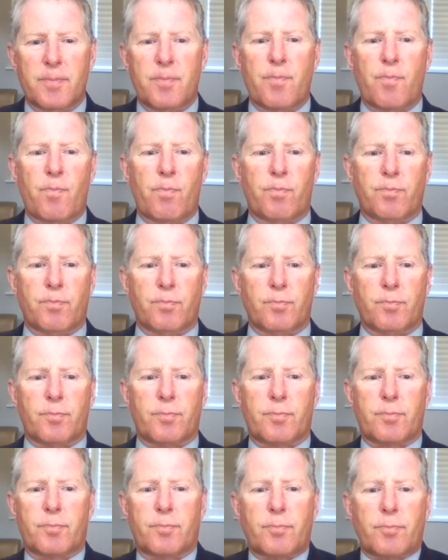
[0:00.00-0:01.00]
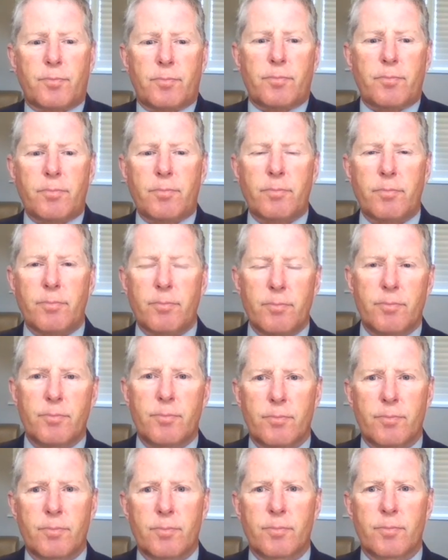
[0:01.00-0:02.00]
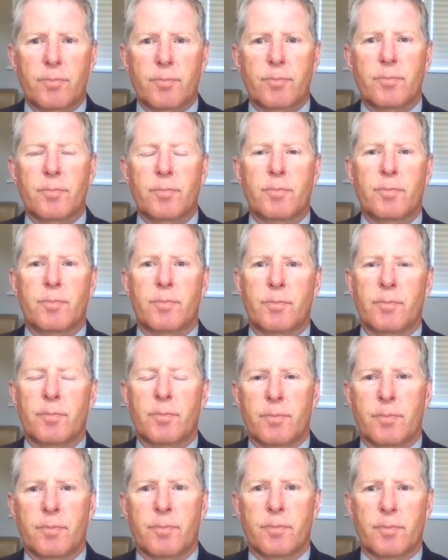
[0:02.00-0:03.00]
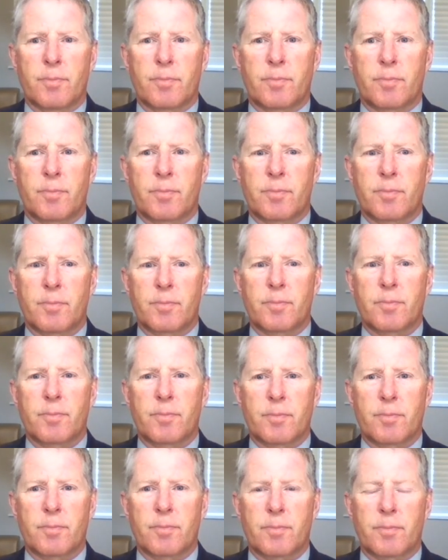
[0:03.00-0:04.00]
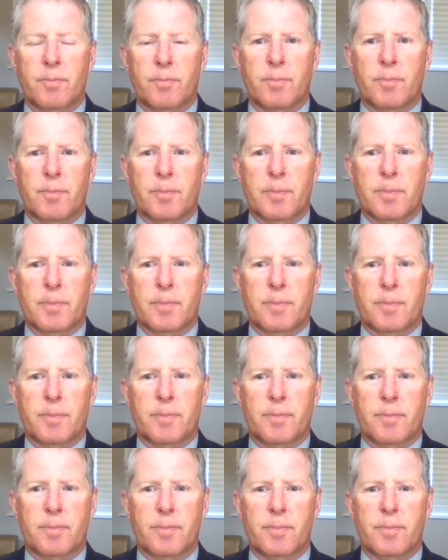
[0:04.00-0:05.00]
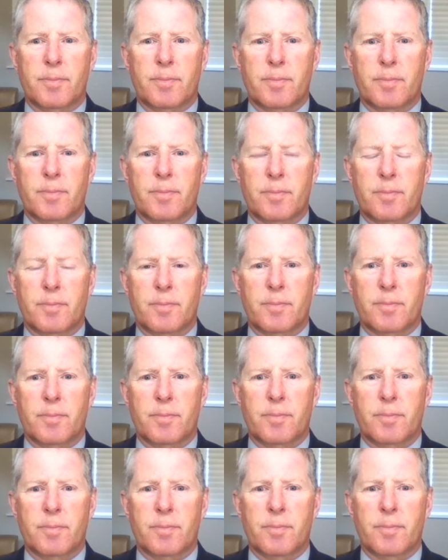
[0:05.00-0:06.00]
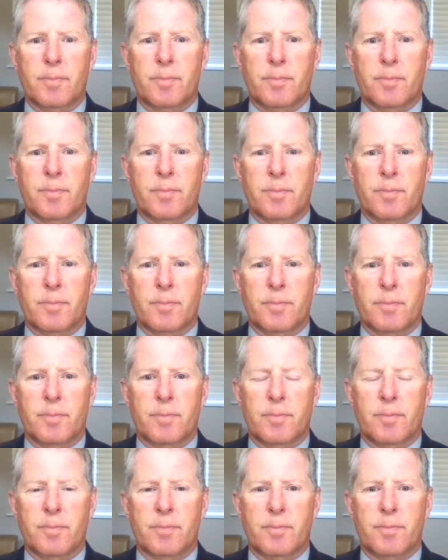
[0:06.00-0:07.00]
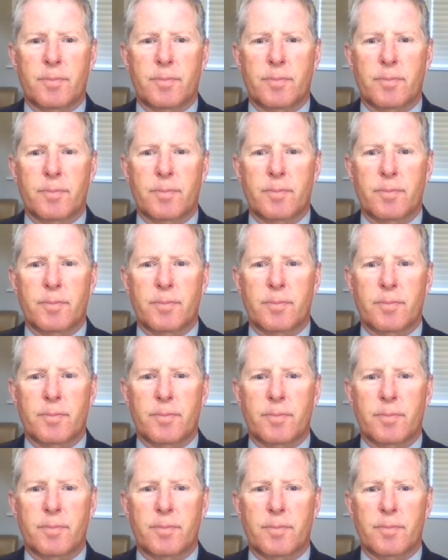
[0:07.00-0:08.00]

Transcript: (not speaking)